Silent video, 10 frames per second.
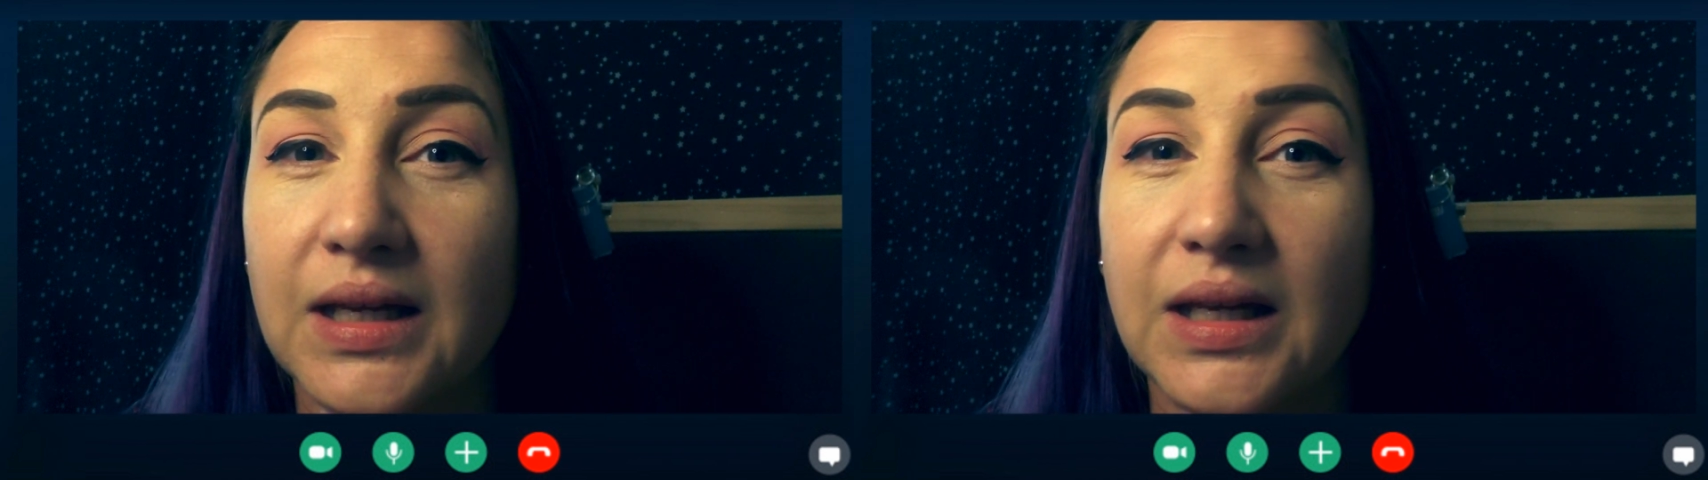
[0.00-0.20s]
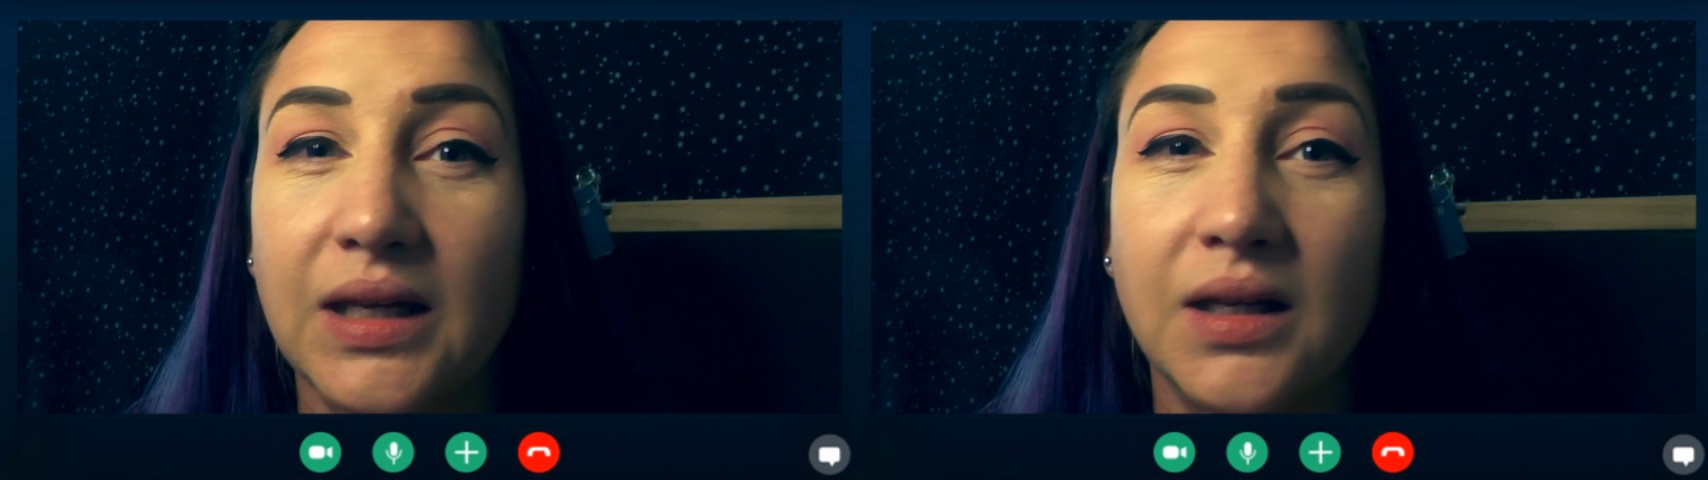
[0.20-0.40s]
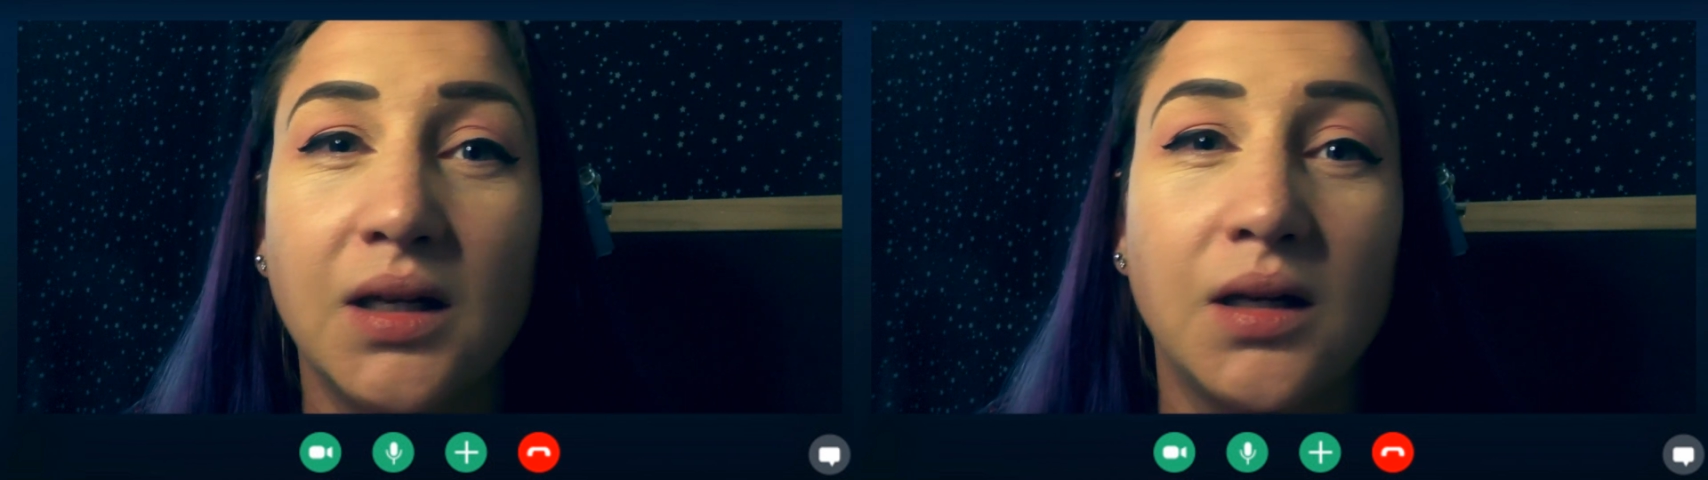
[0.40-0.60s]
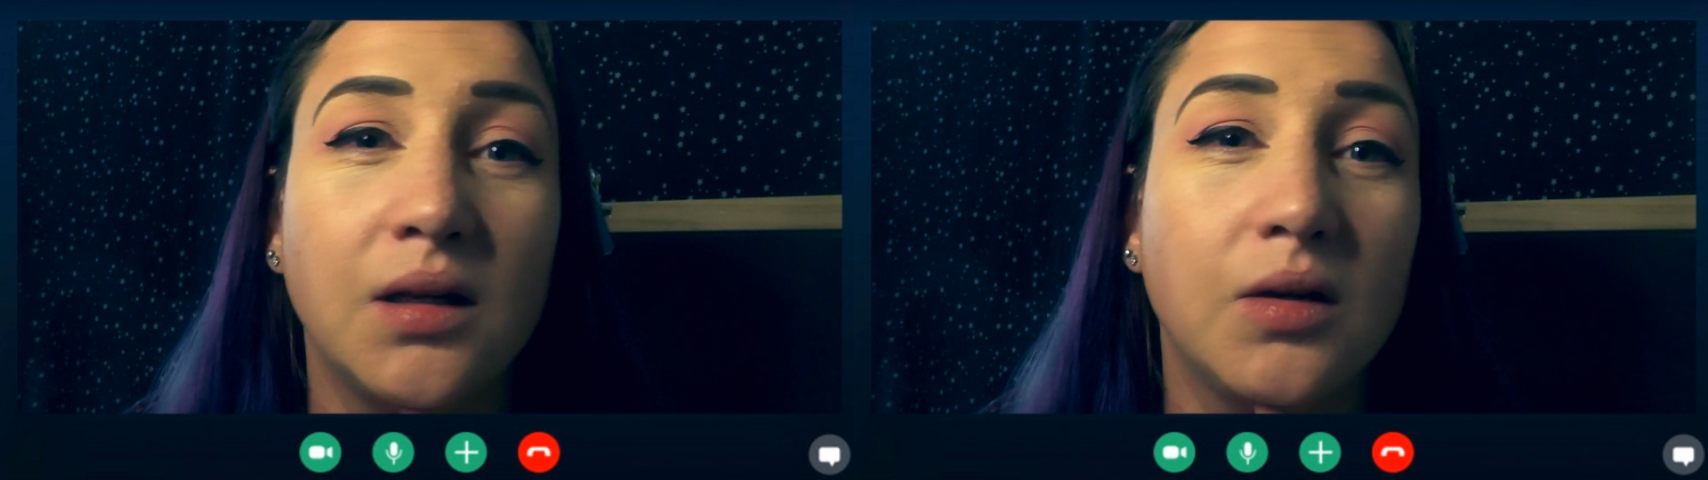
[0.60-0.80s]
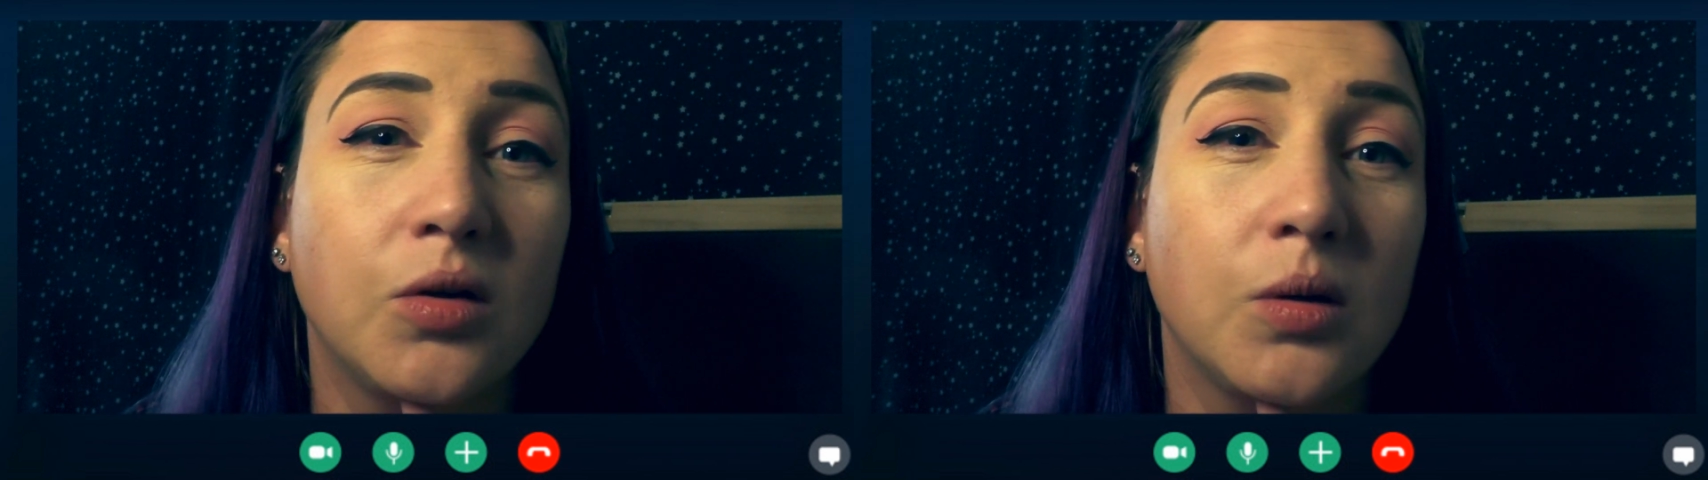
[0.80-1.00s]
in.
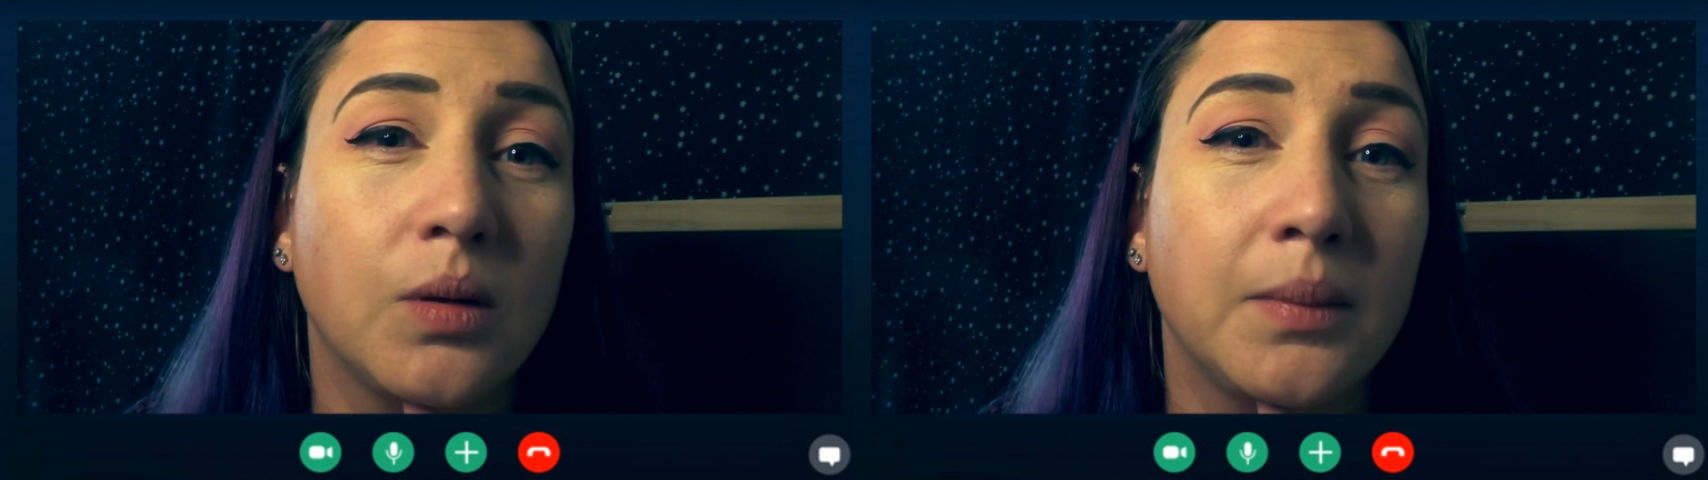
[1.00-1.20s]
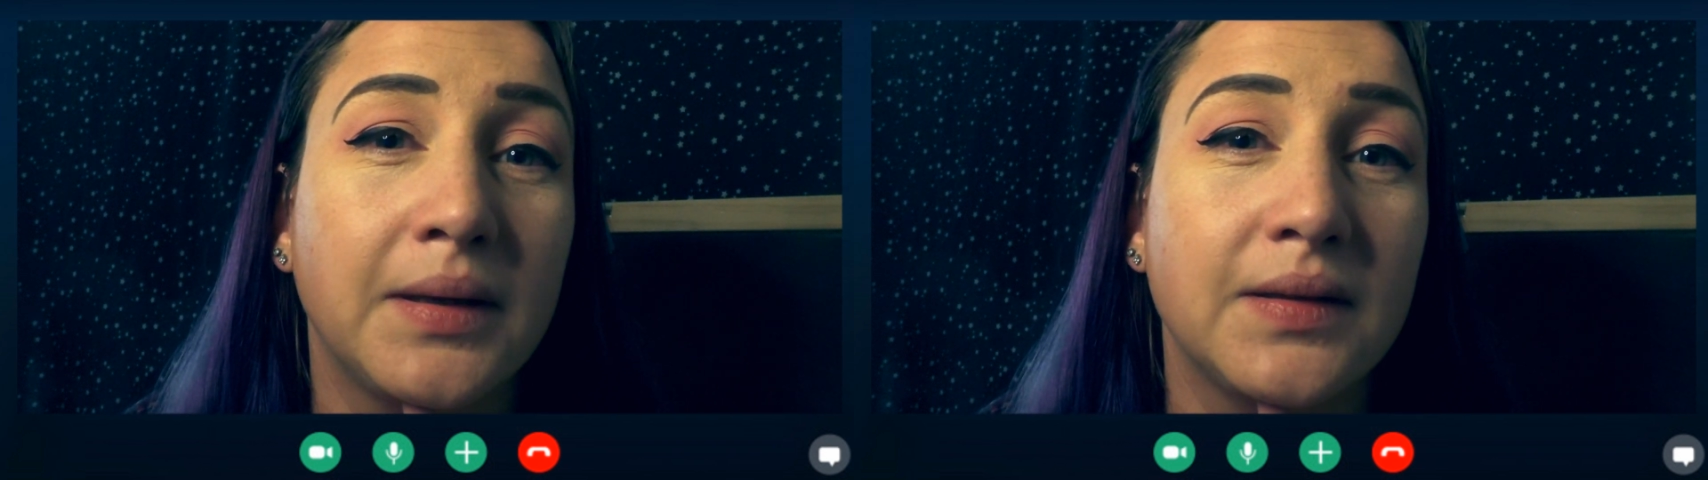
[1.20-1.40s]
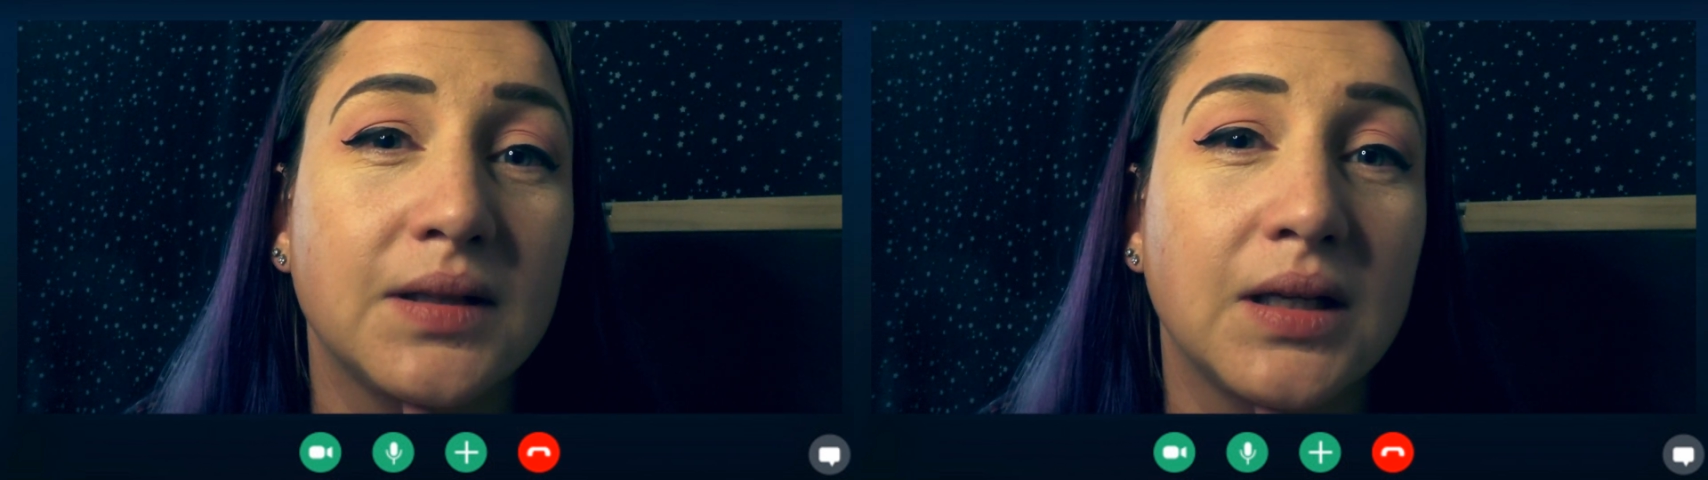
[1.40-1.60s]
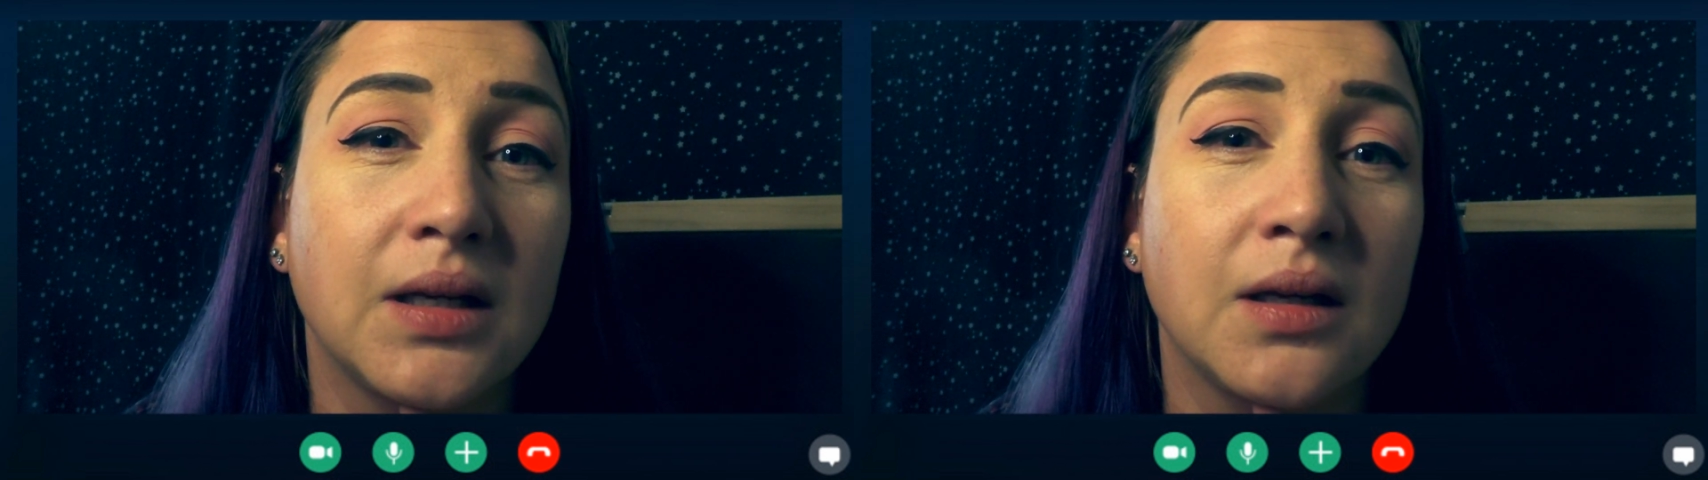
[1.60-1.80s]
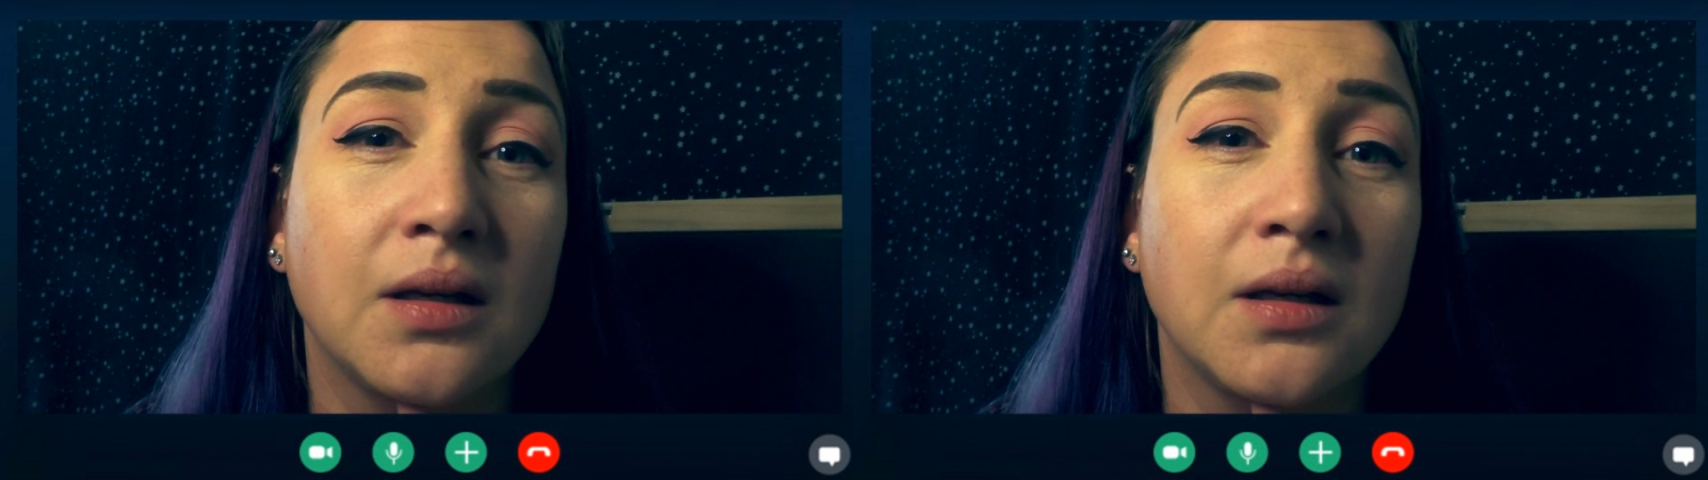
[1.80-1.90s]
Who are we missing?